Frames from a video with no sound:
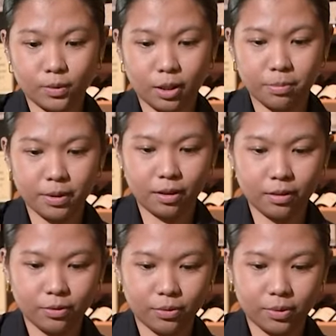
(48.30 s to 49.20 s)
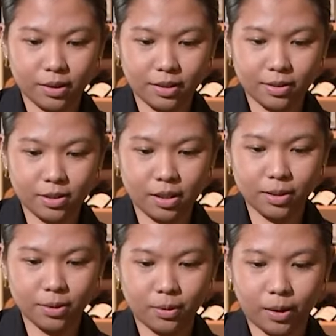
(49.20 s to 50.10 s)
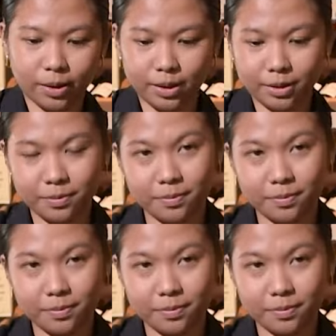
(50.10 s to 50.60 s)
Top it off with tonic water.